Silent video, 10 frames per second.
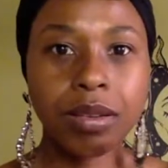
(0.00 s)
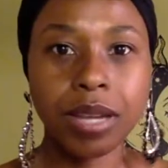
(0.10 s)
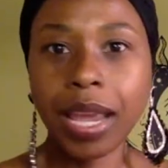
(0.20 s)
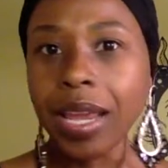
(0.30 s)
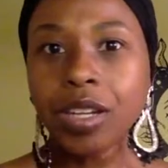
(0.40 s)

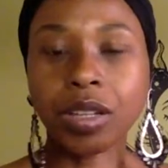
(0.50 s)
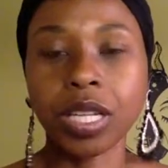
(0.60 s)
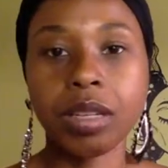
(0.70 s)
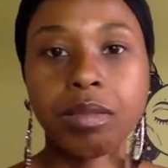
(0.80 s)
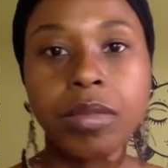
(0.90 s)
Handle
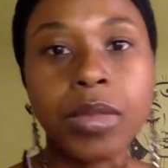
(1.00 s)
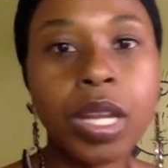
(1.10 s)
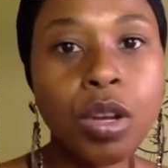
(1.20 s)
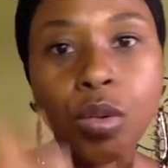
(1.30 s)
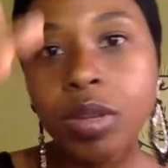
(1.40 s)
it.
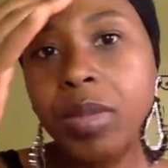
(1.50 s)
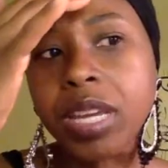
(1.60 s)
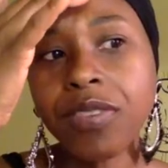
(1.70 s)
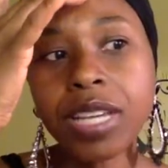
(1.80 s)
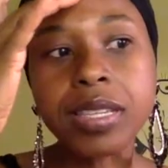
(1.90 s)
With me,
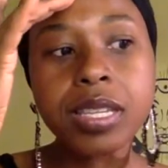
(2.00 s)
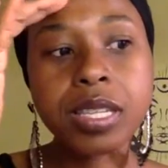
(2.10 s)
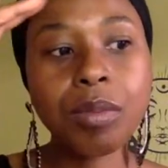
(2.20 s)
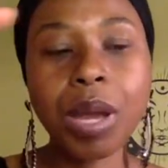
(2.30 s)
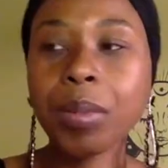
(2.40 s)
if I see
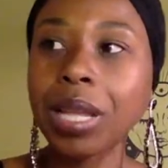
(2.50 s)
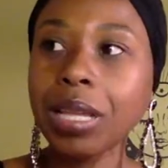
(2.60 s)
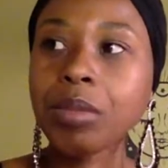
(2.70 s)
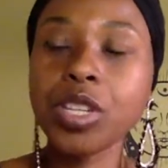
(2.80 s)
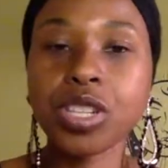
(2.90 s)
something, I'll be like,
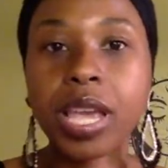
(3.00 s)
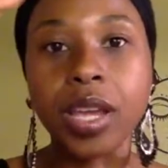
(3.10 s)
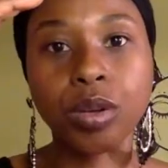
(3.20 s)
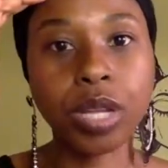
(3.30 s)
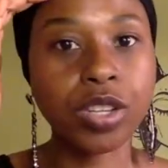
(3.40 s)
let me just
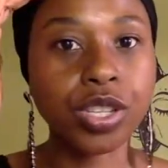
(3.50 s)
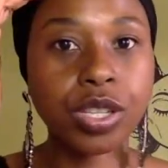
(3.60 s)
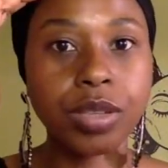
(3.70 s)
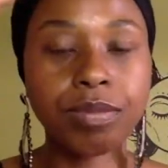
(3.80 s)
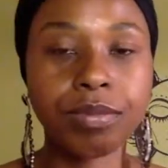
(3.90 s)
handle that shit.